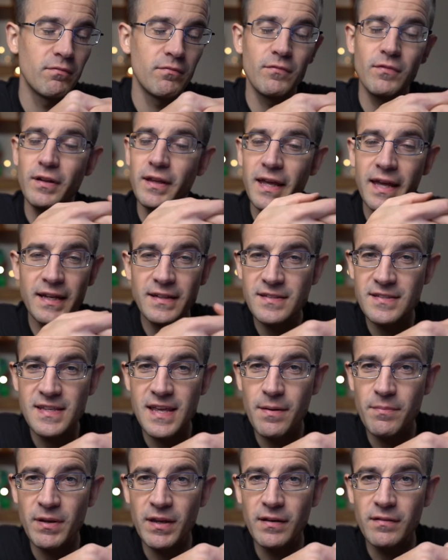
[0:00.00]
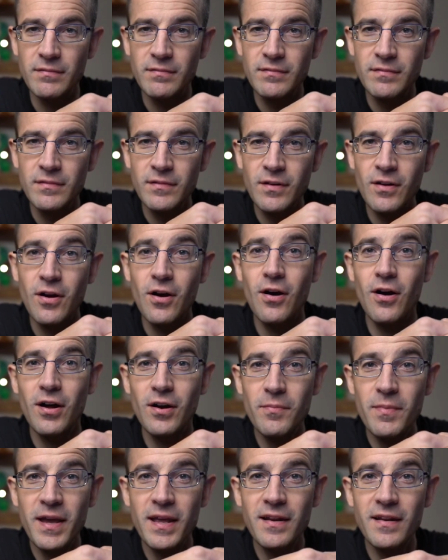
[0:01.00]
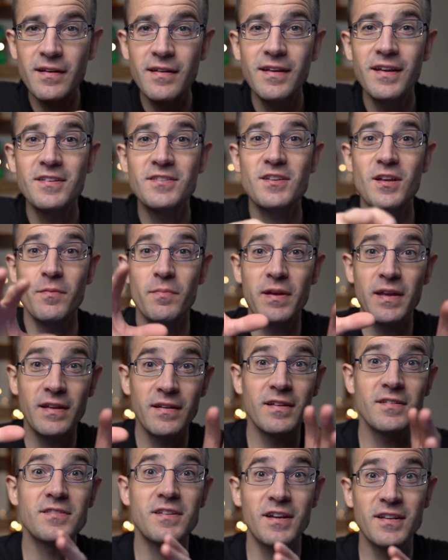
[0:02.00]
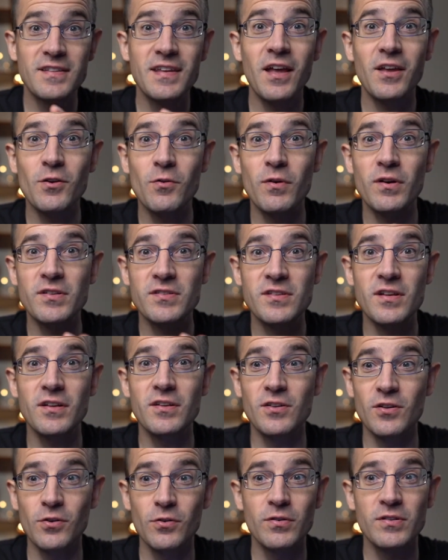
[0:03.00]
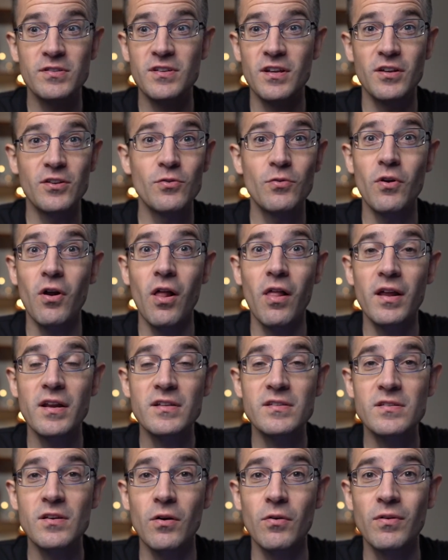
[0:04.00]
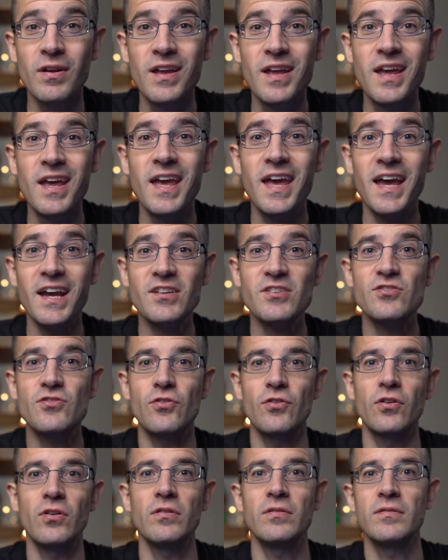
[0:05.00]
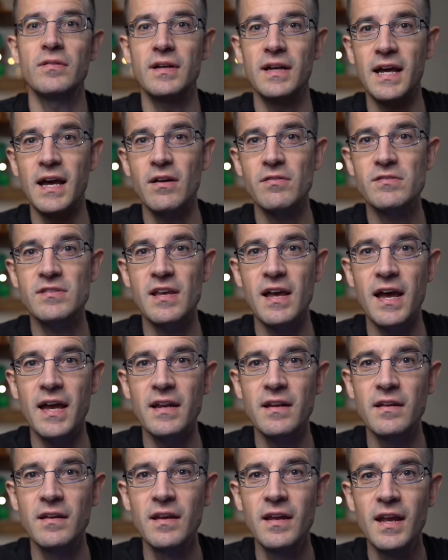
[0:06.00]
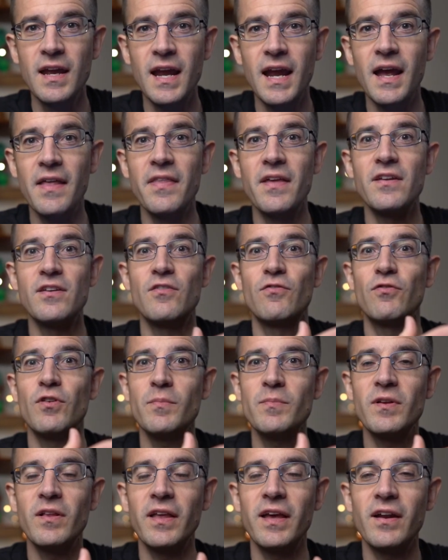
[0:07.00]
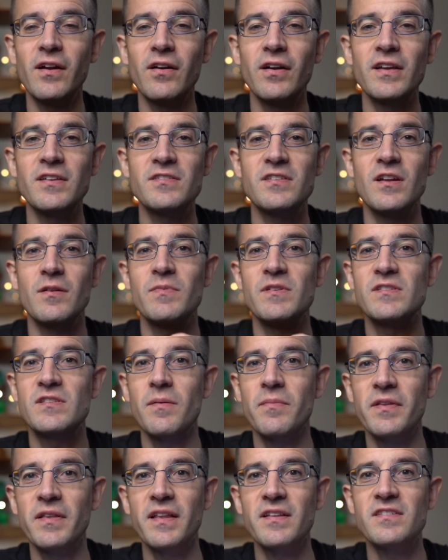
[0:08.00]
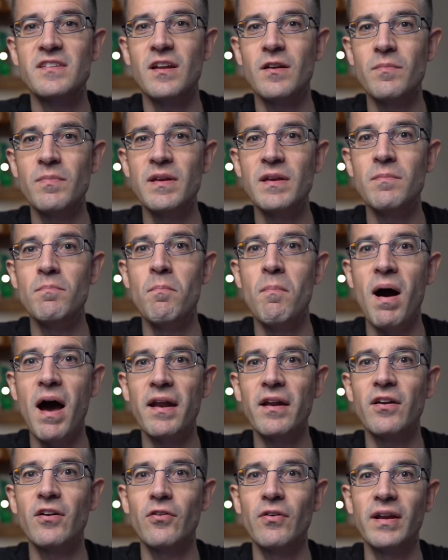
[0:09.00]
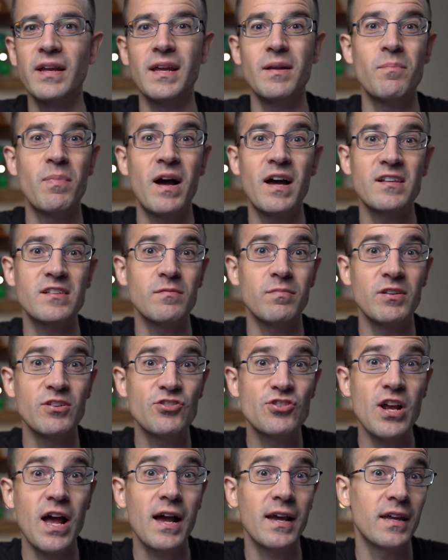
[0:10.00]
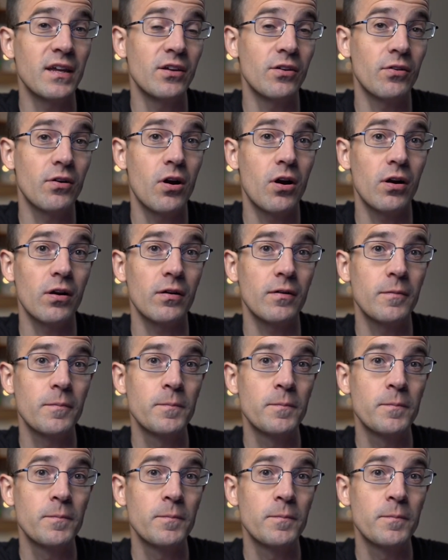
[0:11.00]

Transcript: What the heck does that mean? Automated, it's going to tell you what it's going to do. It's going to do it all on its own. External, outside. And then defibrillator is going to be something that's going to be monitoring and possibly shocking your heart.